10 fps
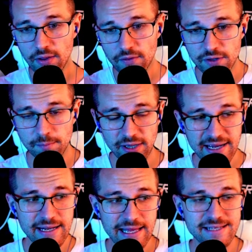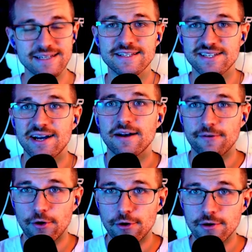The blade is inside of
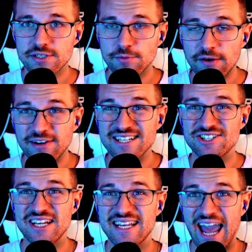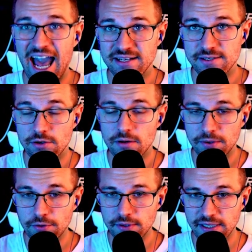her, so whenever she casts her
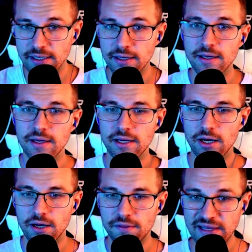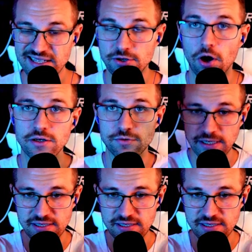ability, these dogs will get